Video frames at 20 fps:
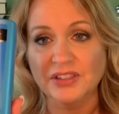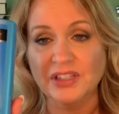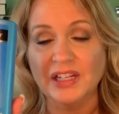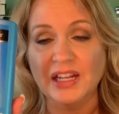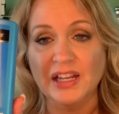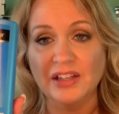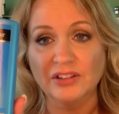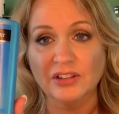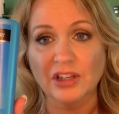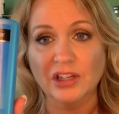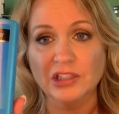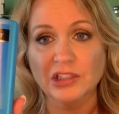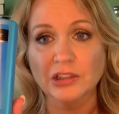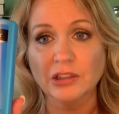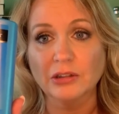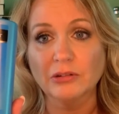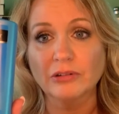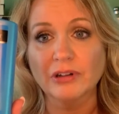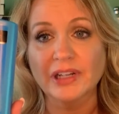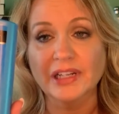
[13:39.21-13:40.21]
It has
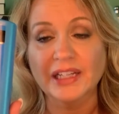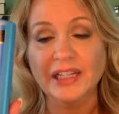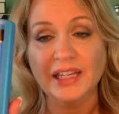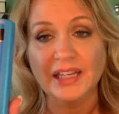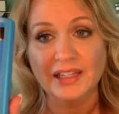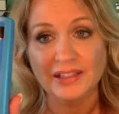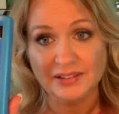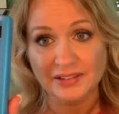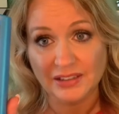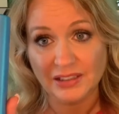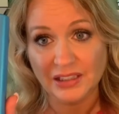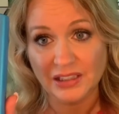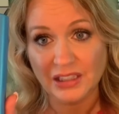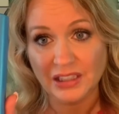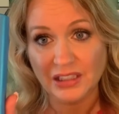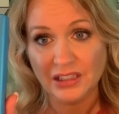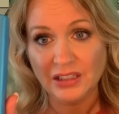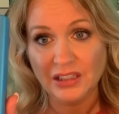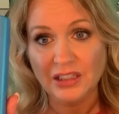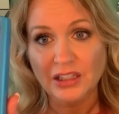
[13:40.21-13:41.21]
hyaluronic acid in
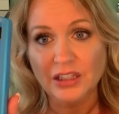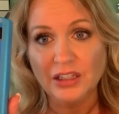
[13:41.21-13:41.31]
it,